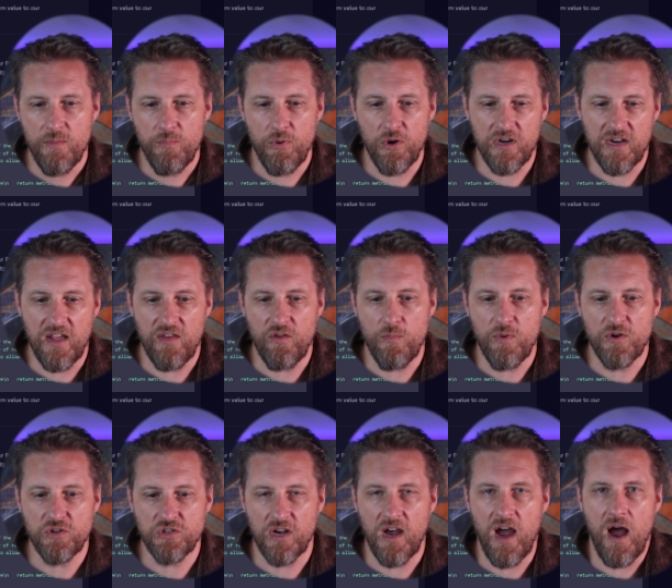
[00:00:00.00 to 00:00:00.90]
Putting together a
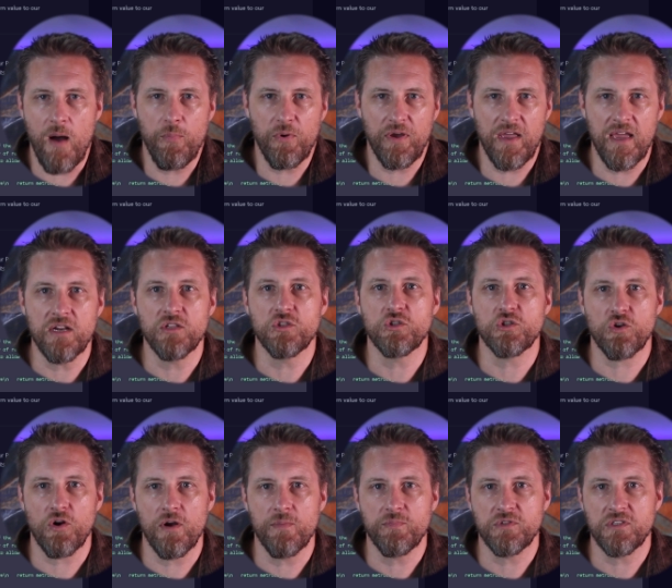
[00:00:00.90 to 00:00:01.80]
bunch of complicated
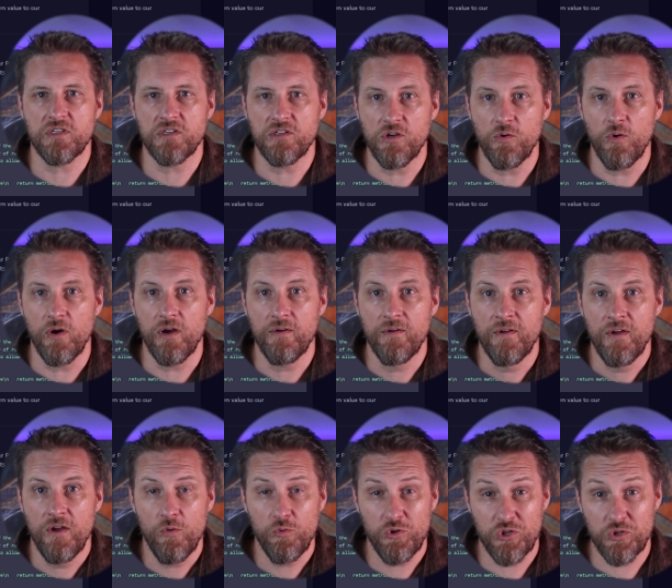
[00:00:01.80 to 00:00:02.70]
scripts to do it,
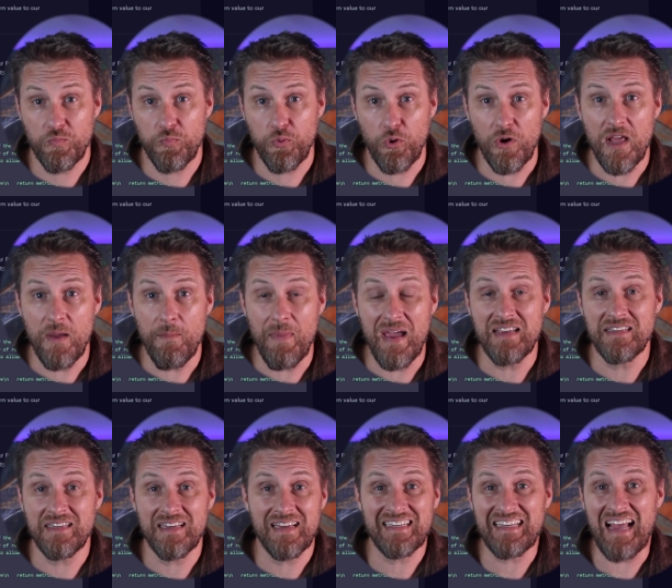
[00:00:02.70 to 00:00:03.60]
which is pretty
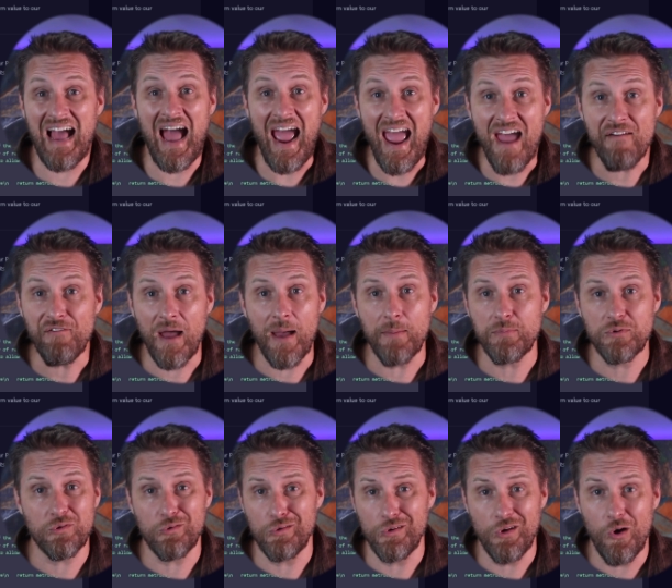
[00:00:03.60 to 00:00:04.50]
amazing because I have
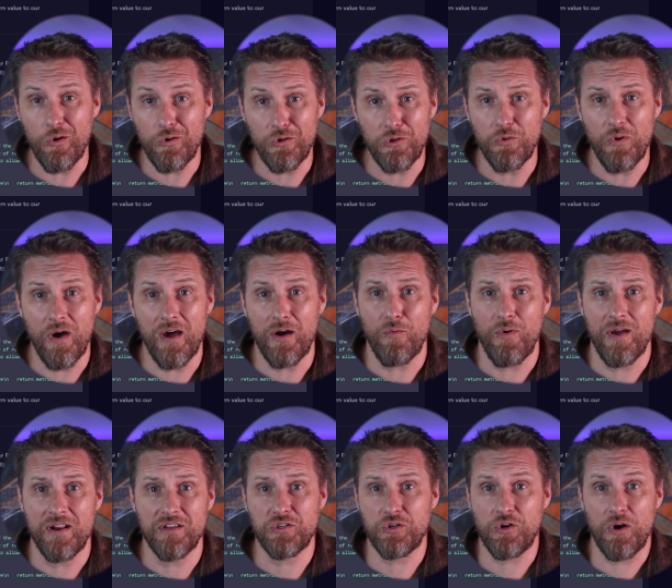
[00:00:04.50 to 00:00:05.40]
absolutely no clue how to
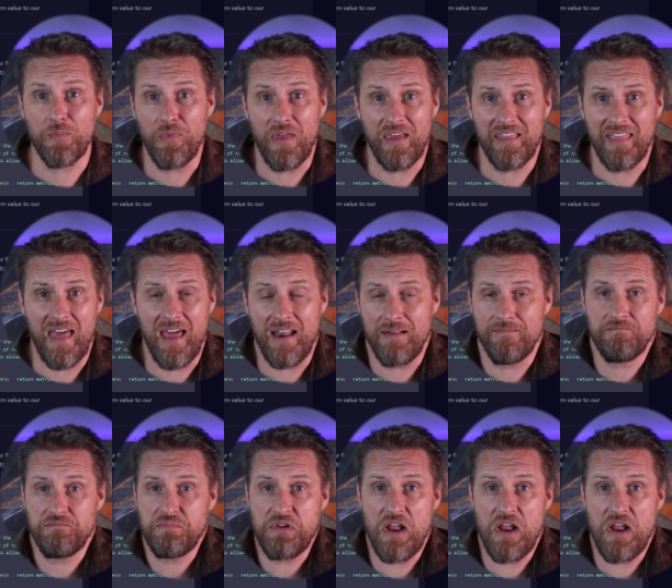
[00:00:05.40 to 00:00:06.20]
write a script like that.